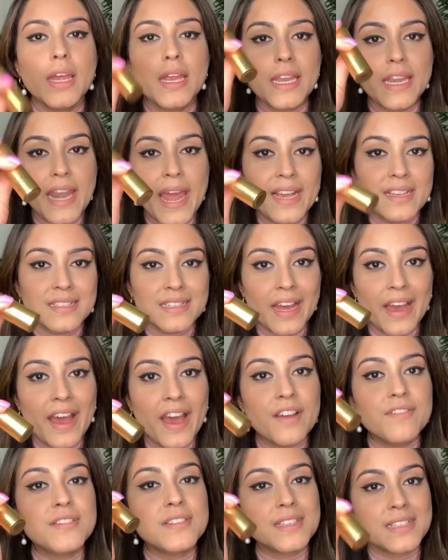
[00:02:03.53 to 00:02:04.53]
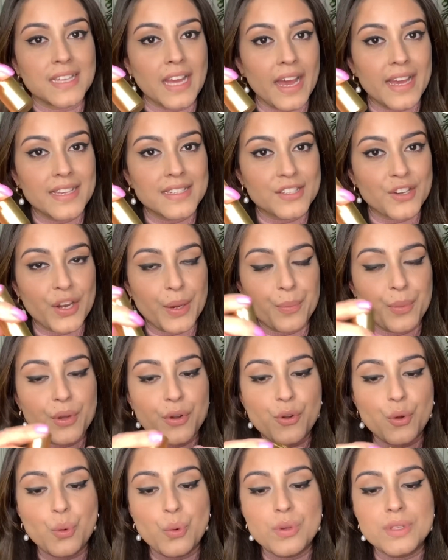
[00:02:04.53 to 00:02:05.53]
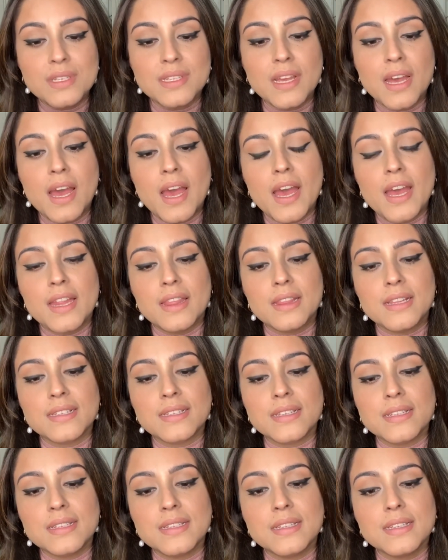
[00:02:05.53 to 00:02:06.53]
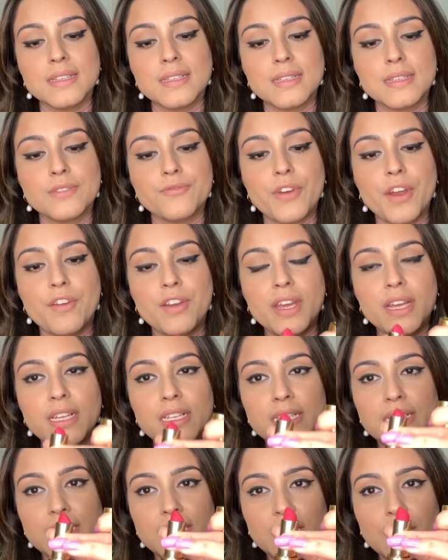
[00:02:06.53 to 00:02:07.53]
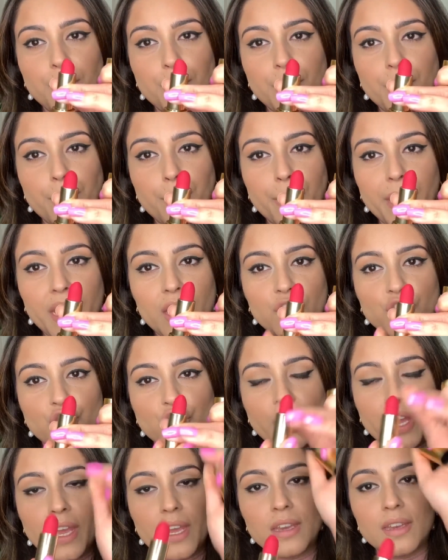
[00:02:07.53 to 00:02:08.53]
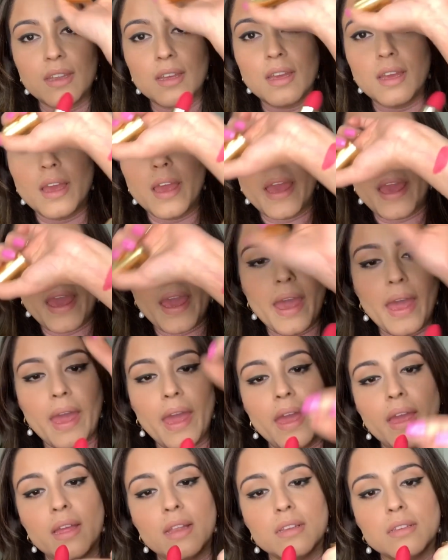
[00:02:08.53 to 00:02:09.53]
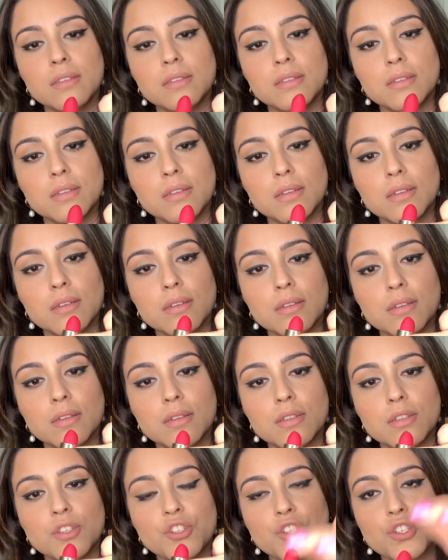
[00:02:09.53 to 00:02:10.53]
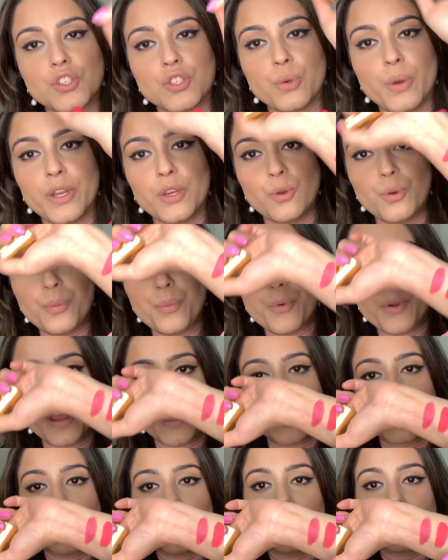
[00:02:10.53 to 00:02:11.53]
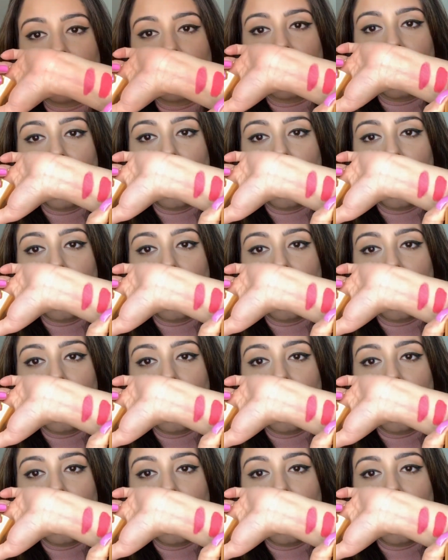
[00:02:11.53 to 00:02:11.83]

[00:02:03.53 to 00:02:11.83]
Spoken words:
Next, I have Skyscraper Rose. This is this very deep pink shade, and just so I don't break it.